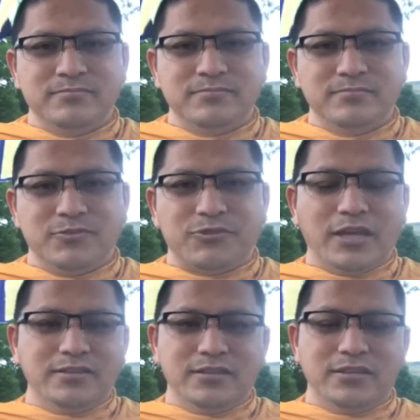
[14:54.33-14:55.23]

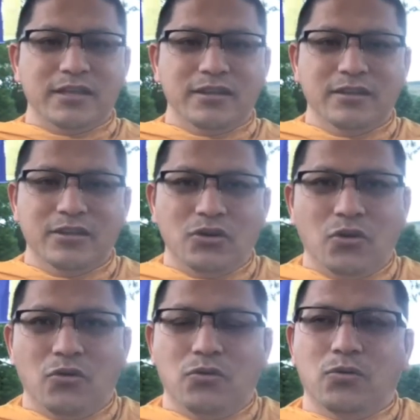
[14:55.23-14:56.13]
rather than,
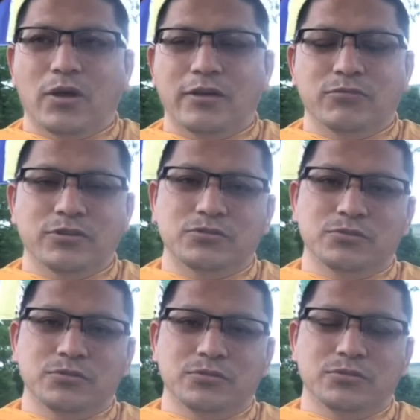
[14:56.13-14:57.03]
oh, I want
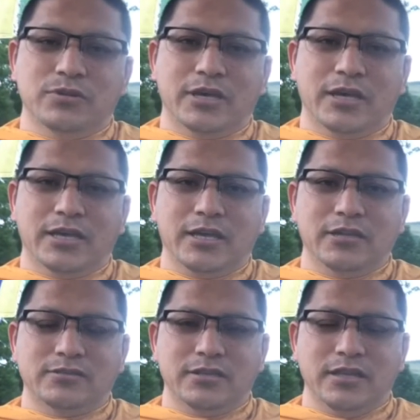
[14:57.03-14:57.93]
to
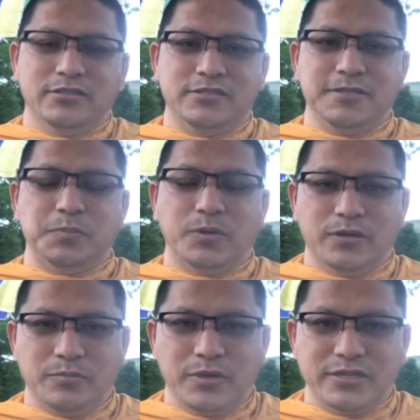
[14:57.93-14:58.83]
get
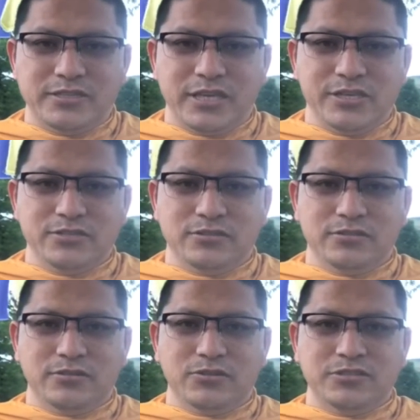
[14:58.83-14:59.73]
deeper
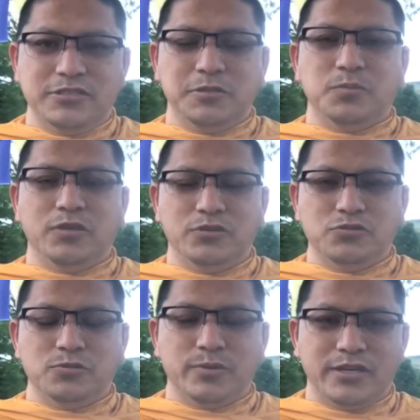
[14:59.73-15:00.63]
meditation, deep
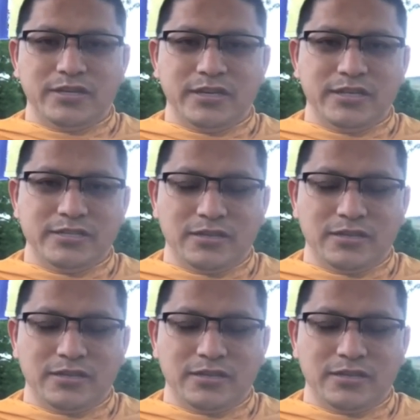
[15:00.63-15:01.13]
into meditation, I